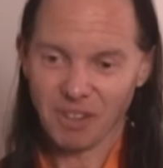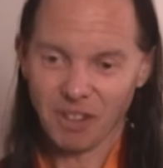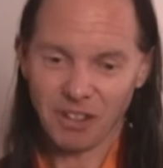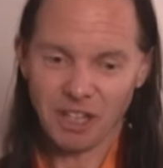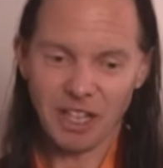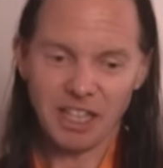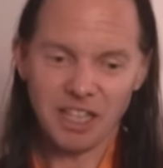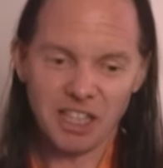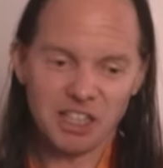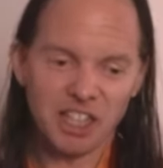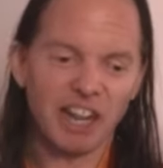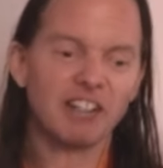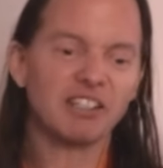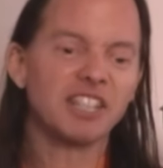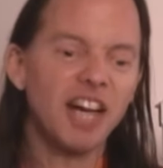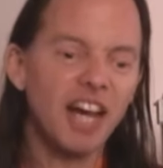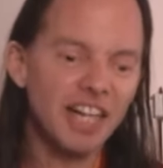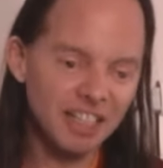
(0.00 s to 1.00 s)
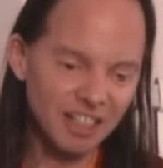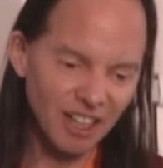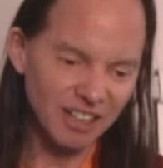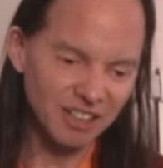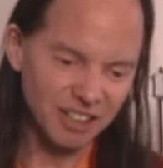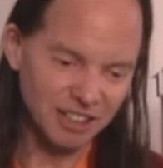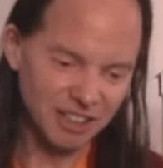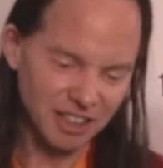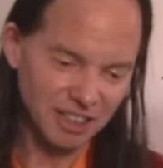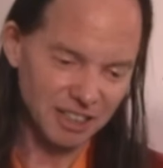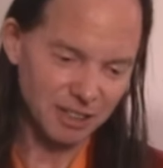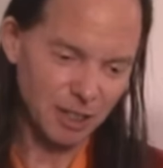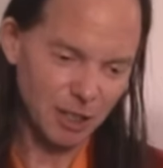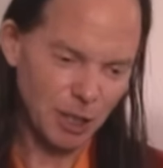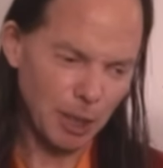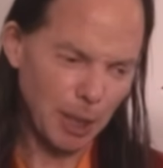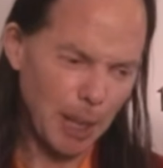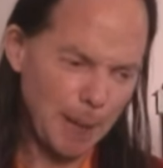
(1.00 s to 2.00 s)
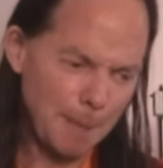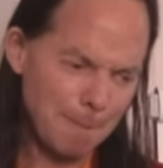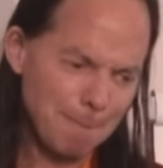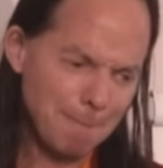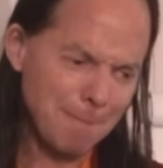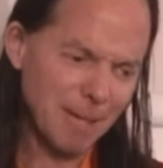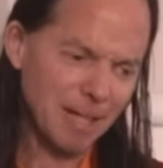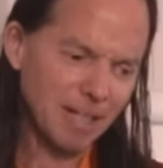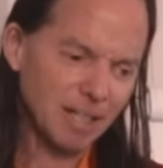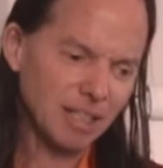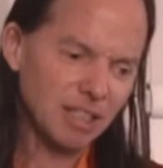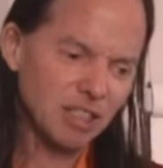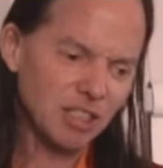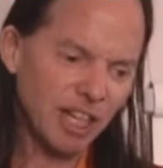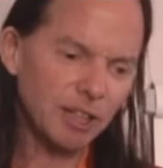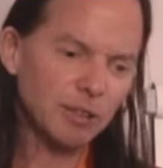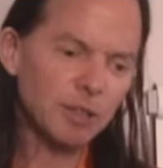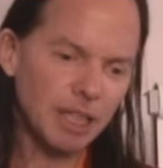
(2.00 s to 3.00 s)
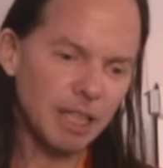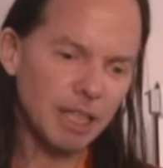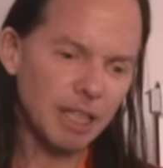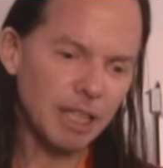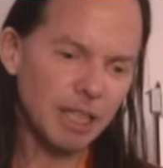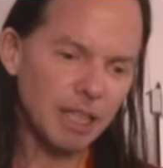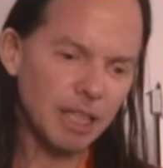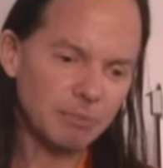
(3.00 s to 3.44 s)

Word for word: Okay, it's airtight logically. Okay, general